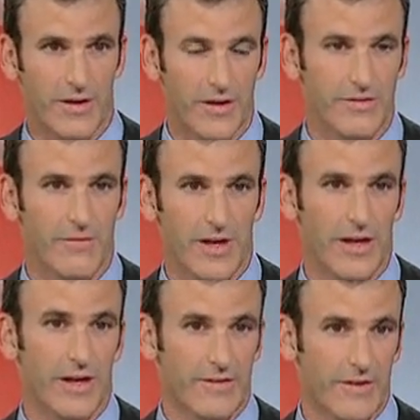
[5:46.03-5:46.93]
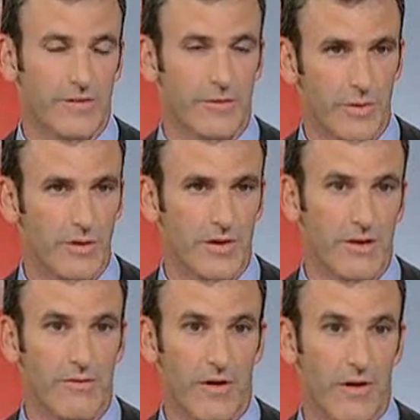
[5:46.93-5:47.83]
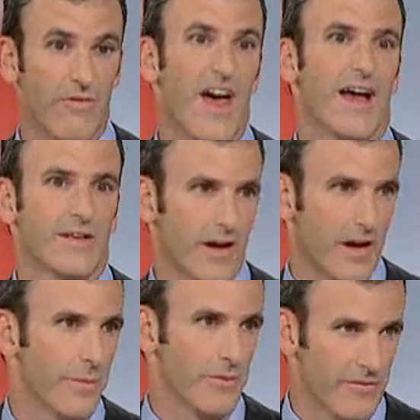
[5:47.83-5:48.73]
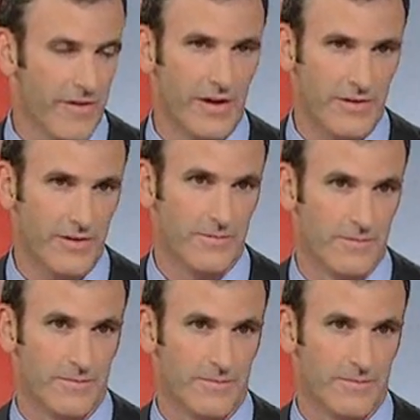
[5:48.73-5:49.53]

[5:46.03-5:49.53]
because of the inaccessibility of that type of fund.